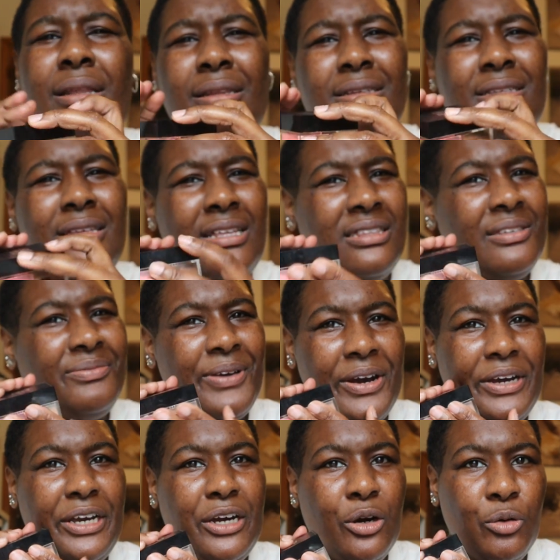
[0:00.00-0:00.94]
It's
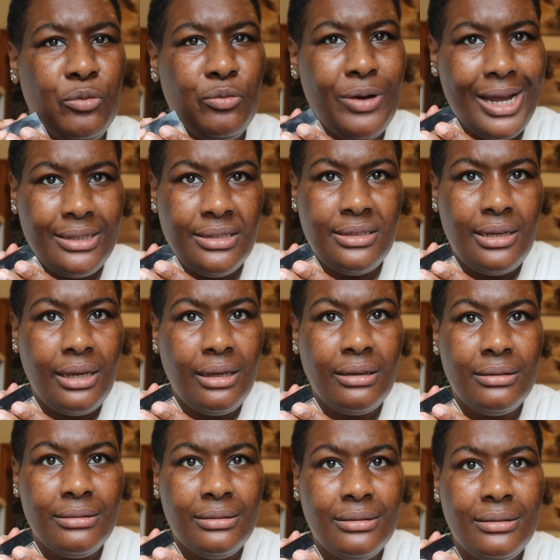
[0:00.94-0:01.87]
very
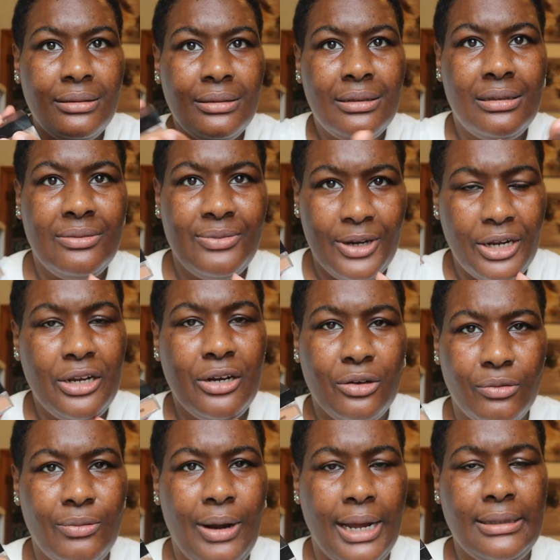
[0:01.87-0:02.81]
correcting. It's very
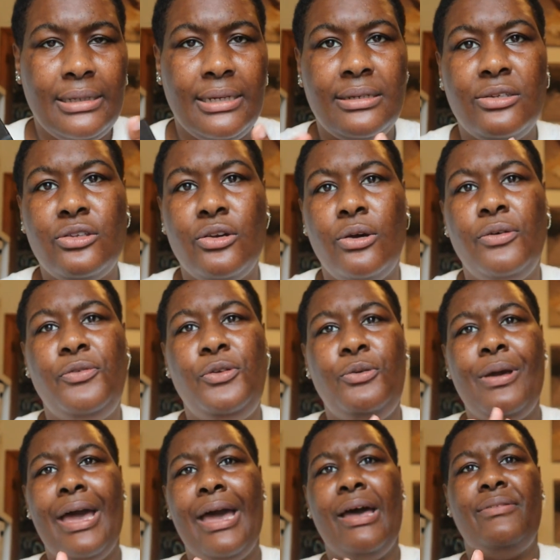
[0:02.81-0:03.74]
correcting. So if
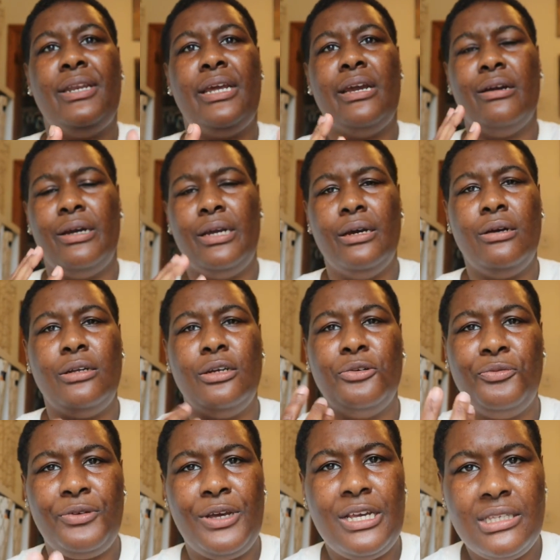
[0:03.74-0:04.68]
you have an area on
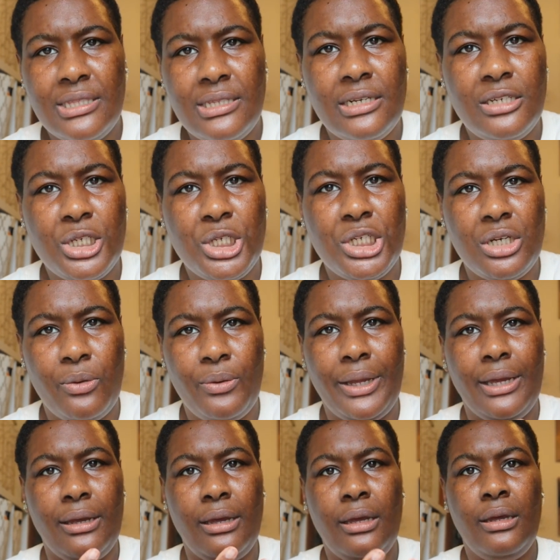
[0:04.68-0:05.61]
your face that is
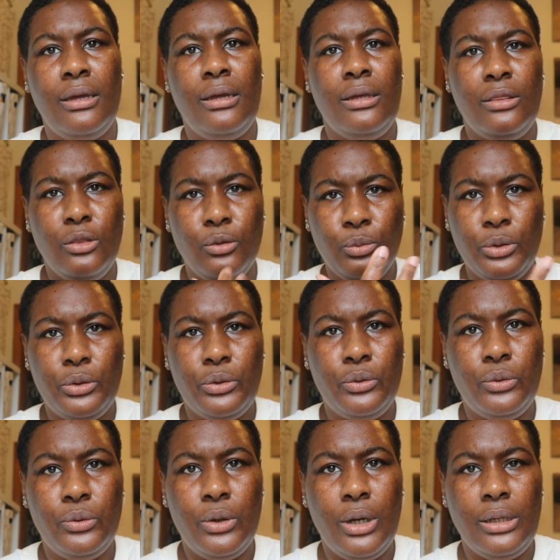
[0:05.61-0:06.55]
showing
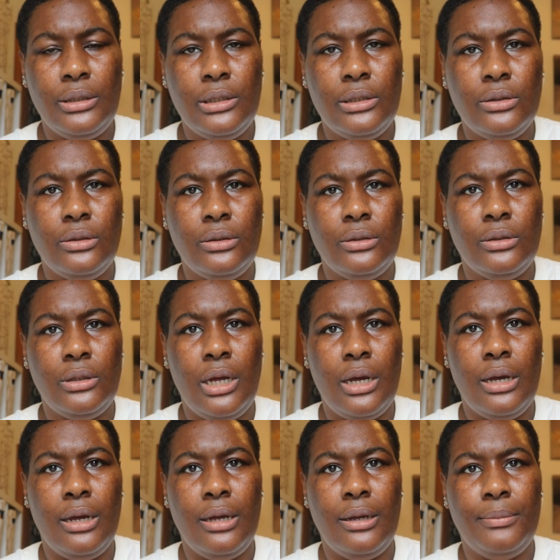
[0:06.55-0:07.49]
through a little
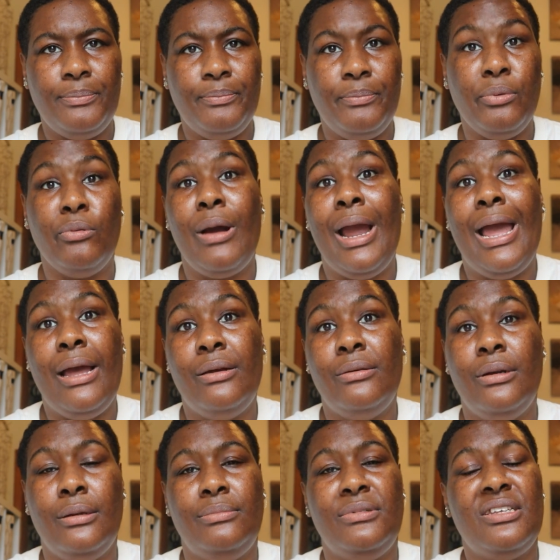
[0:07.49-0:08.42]

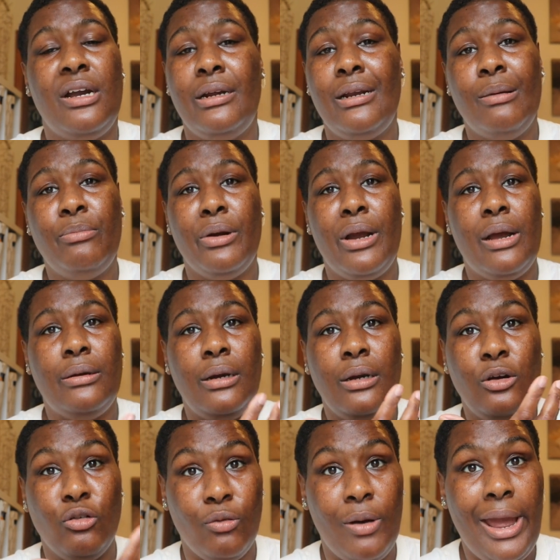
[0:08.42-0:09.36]

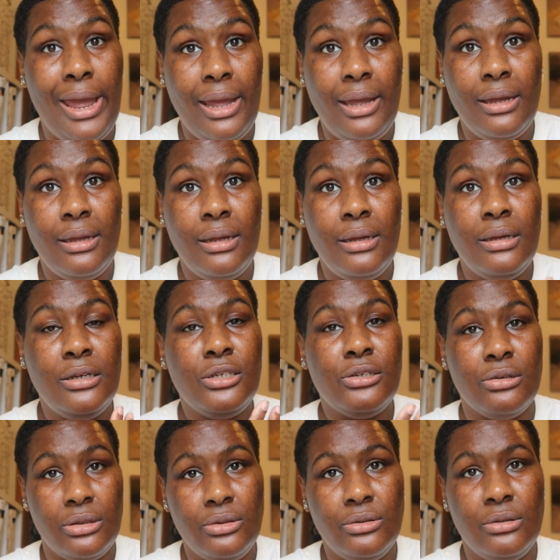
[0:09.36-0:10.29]
gray,
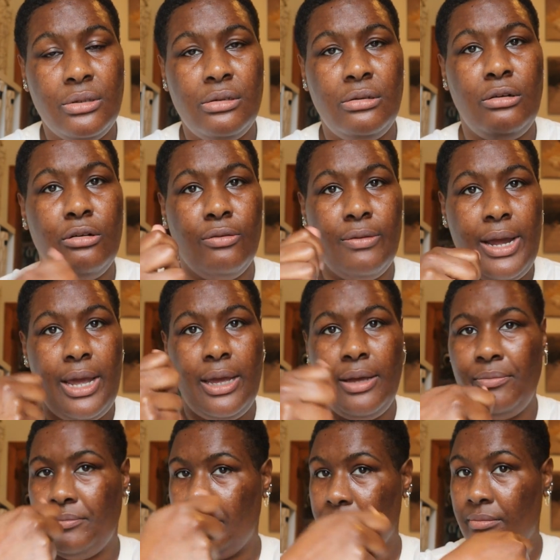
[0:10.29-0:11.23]
showing through a little
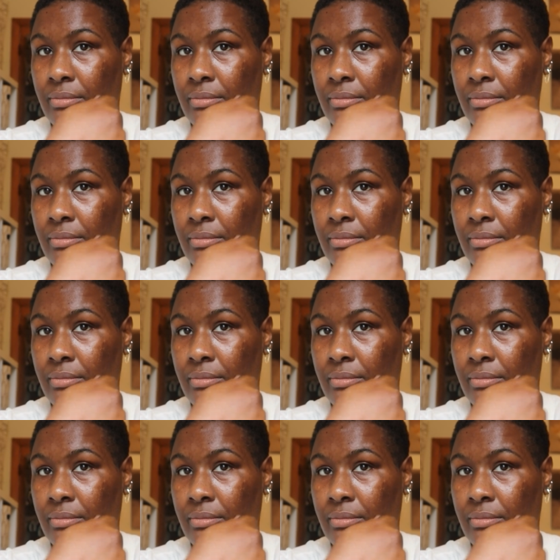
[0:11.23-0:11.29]
gray,